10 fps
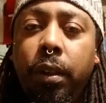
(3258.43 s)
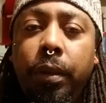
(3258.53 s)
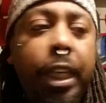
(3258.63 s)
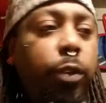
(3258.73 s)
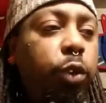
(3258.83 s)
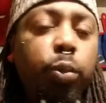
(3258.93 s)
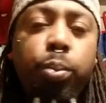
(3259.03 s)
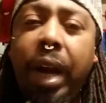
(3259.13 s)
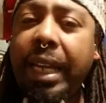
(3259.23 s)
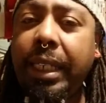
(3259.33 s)
These was
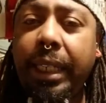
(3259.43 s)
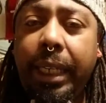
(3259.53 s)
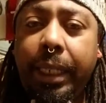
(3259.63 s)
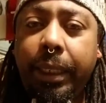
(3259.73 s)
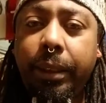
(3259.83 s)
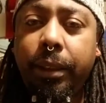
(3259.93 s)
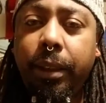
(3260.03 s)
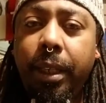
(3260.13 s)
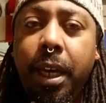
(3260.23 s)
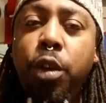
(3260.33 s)
bright kids.
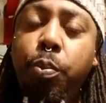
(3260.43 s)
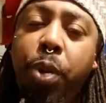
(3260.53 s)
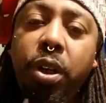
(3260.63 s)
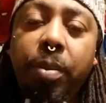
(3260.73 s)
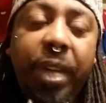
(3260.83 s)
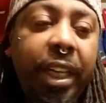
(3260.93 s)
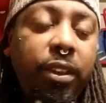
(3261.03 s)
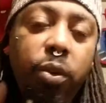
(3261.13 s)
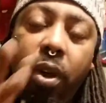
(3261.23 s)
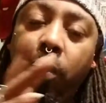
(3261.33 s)
And you put them
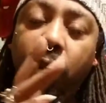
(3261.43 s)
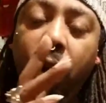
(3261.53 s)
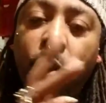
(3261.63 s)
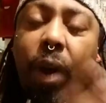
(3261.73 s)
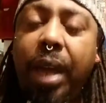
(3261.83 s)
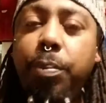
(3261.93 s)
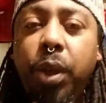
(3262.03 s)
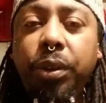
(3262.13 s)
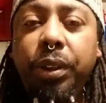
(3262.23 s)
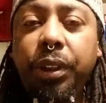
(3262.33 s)
into a white
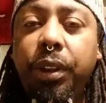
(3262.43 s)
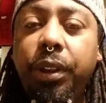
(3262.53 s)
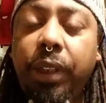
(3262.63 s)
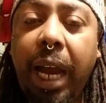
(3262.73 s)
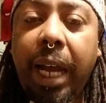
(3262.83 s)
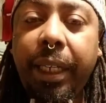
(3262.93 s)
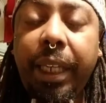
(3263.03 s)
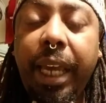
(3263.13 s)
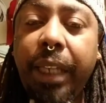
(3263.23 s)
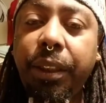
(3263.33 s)
person society
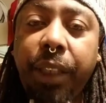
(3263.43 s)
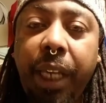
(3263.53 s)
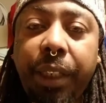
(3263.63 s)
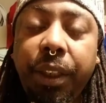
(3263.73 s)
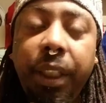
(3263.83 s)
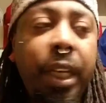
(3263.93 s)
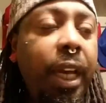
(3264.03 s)
education.